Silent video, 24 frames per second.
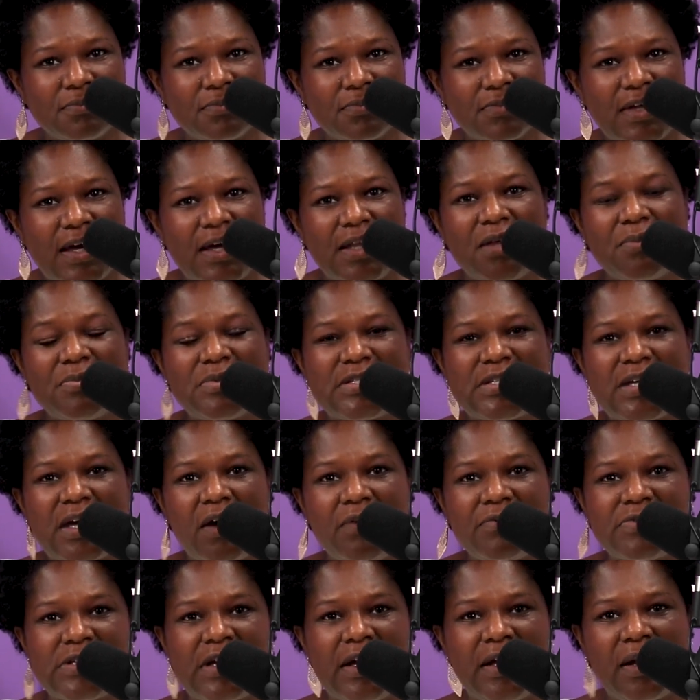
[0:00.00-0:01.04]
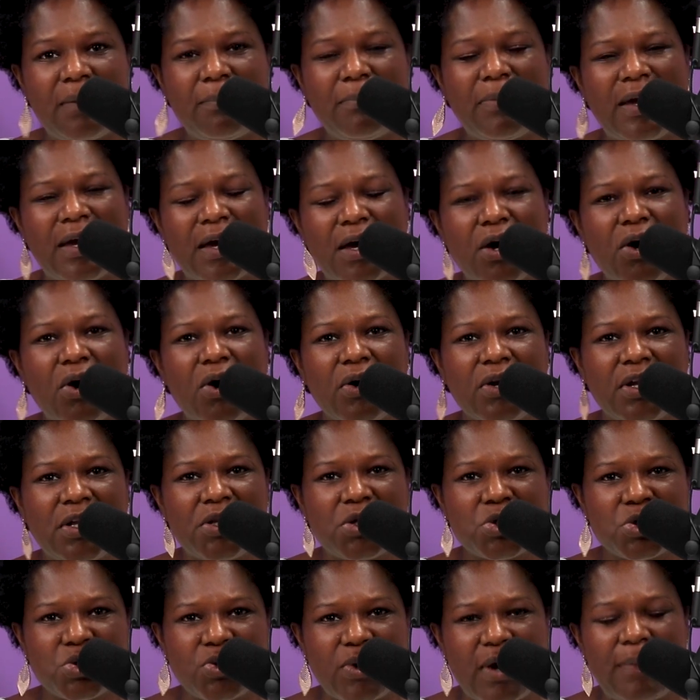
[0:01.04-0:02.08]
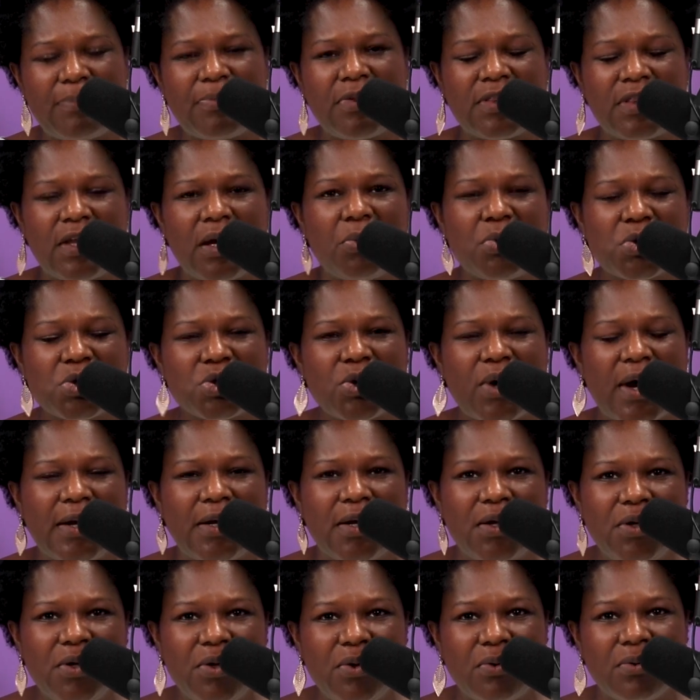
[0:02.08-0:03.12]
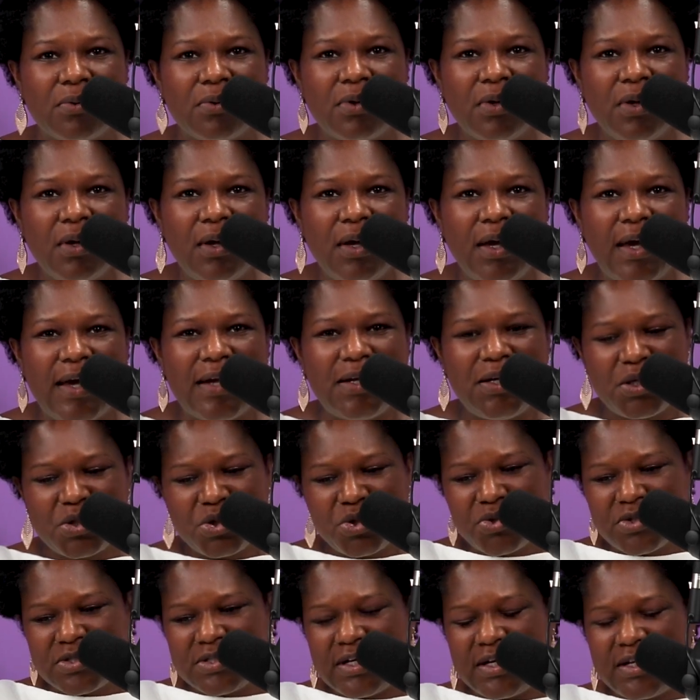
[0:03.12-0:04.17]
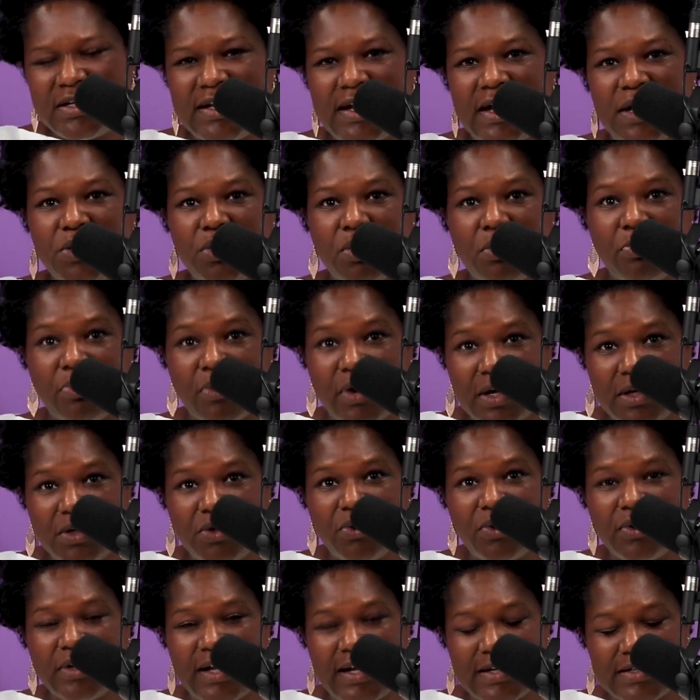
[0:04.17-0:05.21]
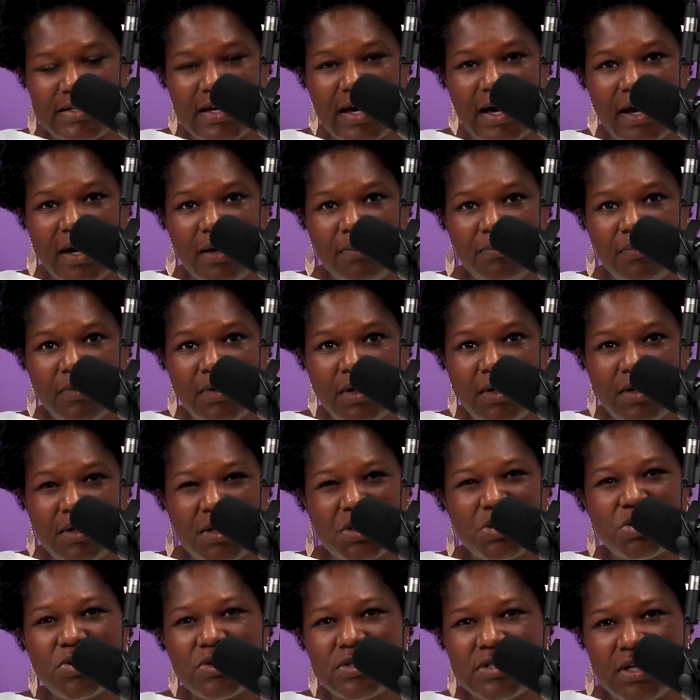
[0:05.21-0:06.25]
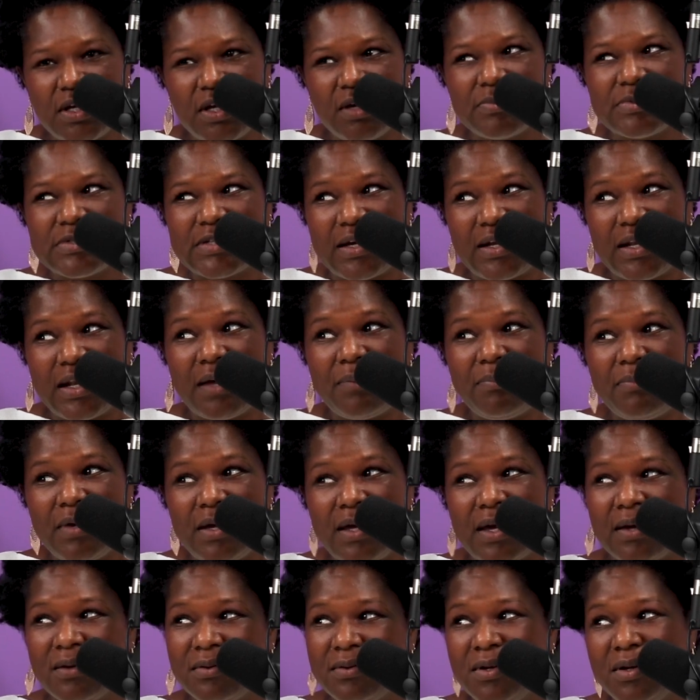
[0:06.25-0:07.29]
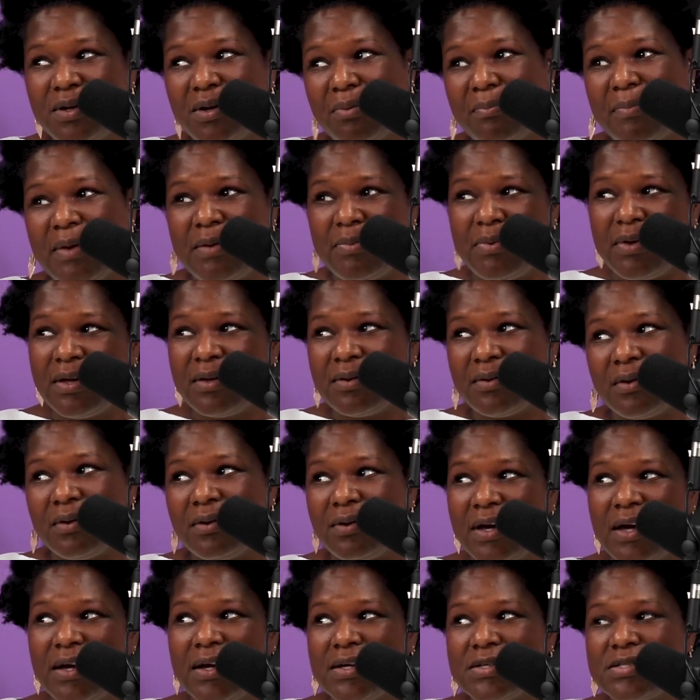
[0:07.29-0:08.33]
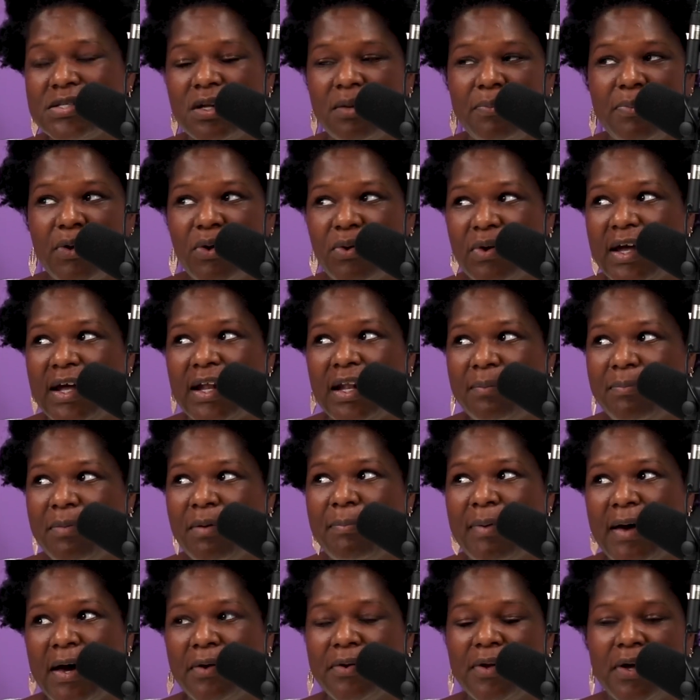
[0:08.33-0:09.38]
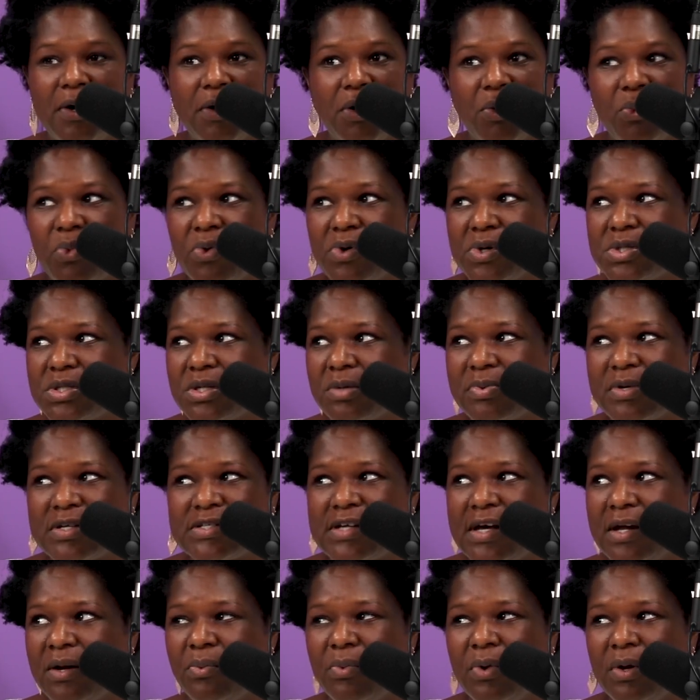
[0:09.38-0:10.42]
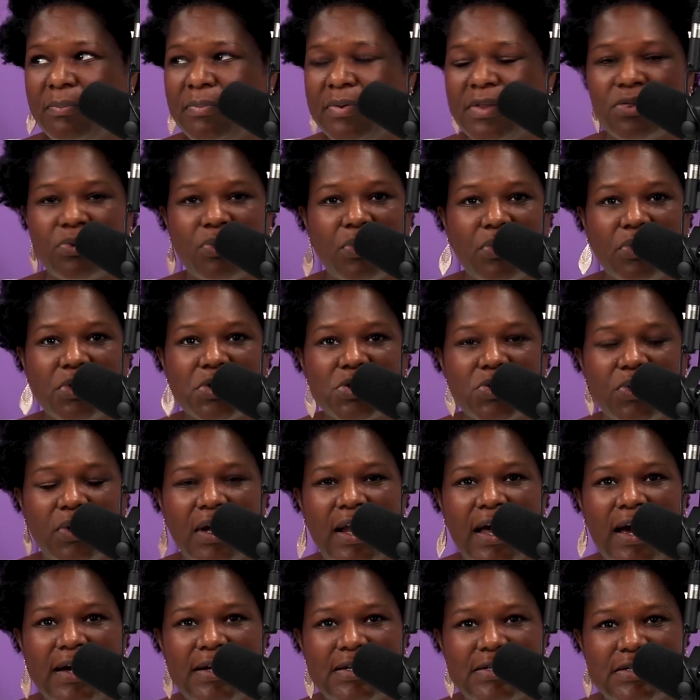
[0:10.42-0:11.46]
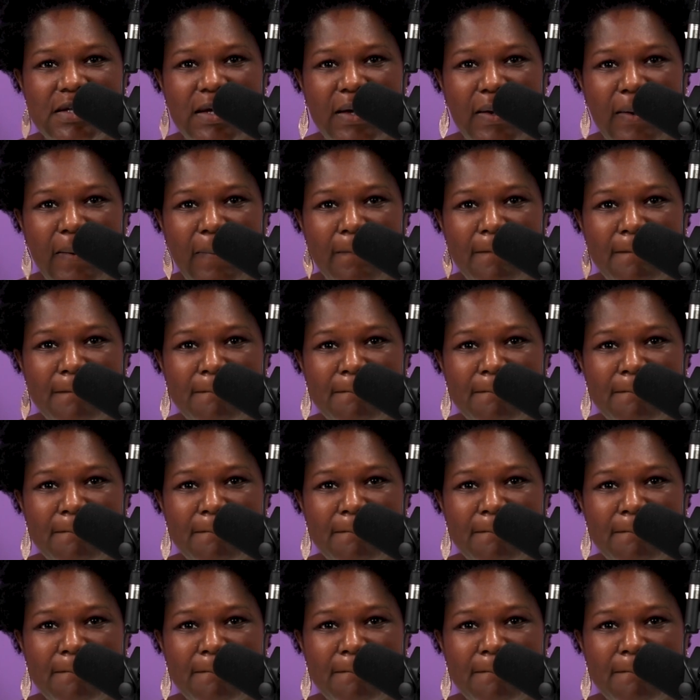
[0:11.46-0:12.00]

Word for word: They themselves end up being caught in the trap that they were trying to do. And did you see Daniel break during that time? Did you see him say, let me, you know, maybe, uh, I guess it'll be okay. Let me bow down and worship because I don't want to be thrown into a lion's den.